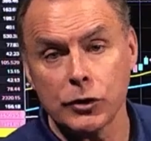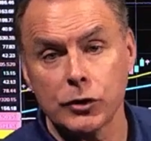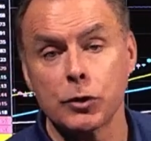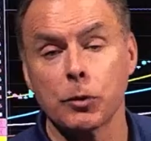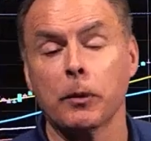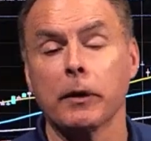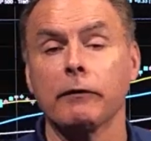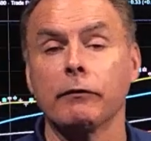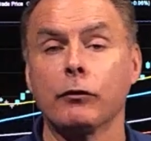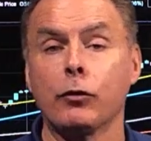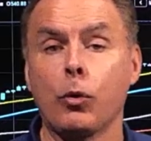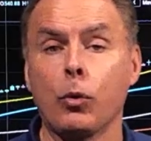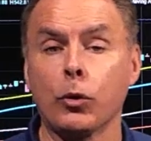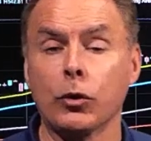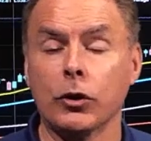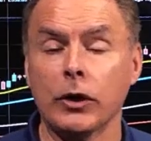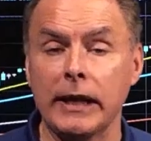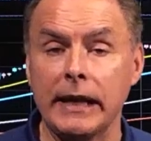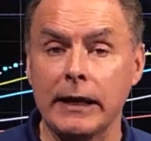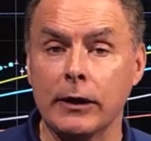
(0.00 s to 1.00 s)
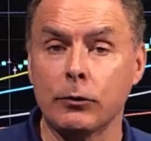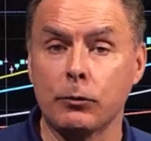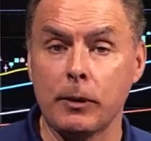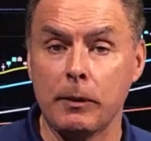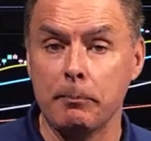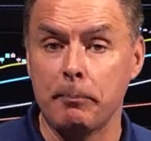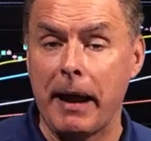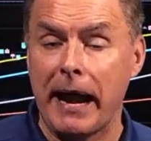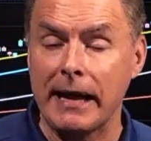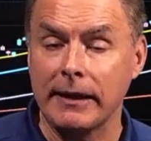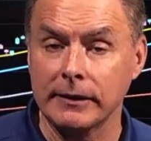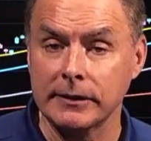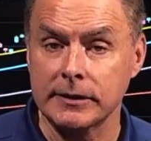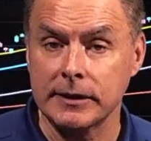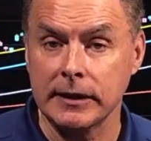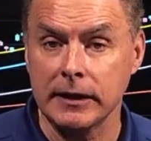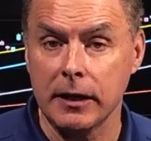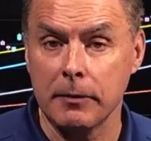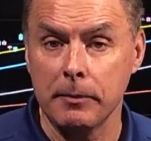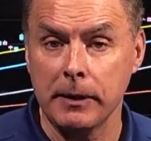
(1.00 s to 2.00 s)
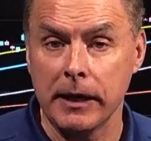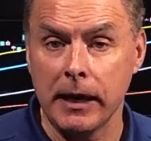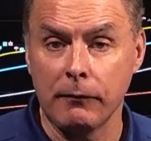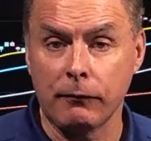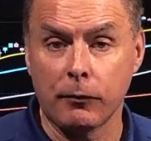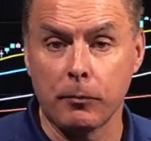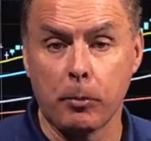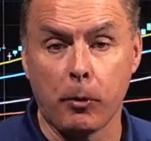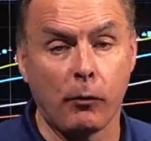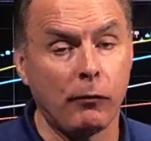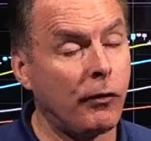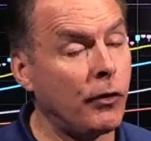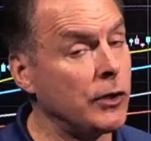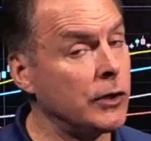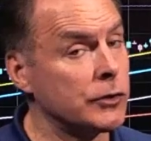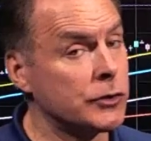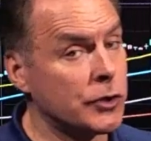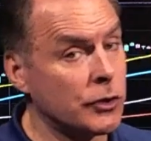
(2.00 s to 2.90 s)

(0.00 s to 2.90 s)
so we're going to have quarter end rebalancing coming up for portfolios.